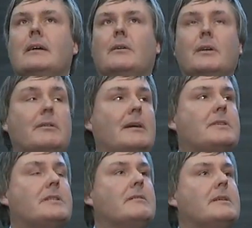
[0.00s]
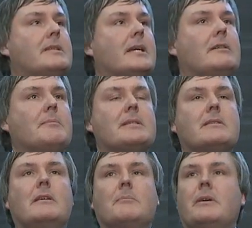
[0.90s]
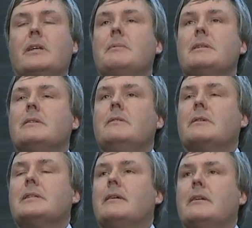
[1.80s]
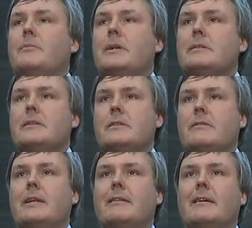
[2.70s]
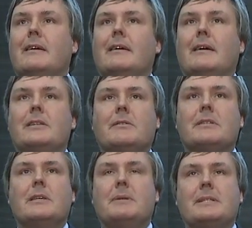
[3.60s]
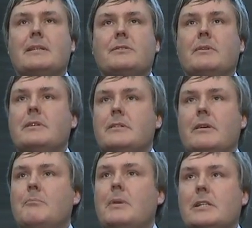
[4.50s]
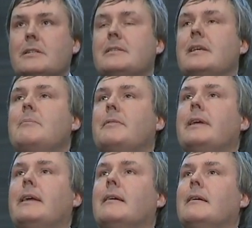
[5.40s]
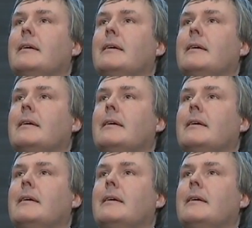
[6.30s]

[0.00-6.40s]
All you have to do is to go up the Scott Monument and look down on Princes Street, and you'll see pedestrians doing much the same thing,